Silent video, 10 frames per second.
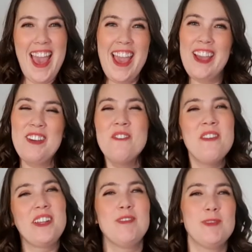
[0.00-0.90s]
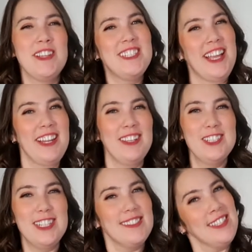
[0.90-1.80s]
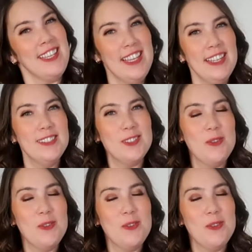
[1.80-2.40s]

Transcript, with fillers: Hey, welcome to my channel, Jessie Eats,